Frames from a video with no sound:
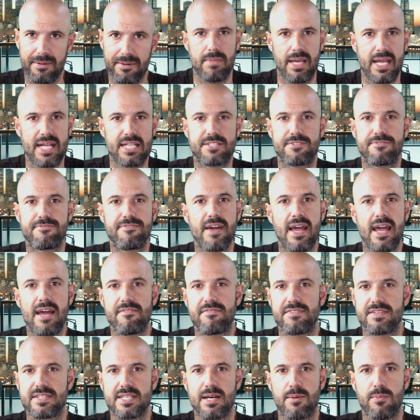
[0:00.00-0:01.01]
it's fair
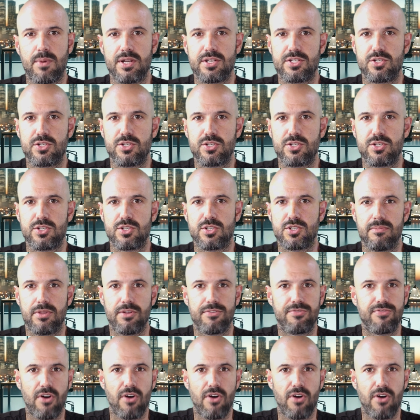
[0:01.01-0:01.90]
for someone to wipe the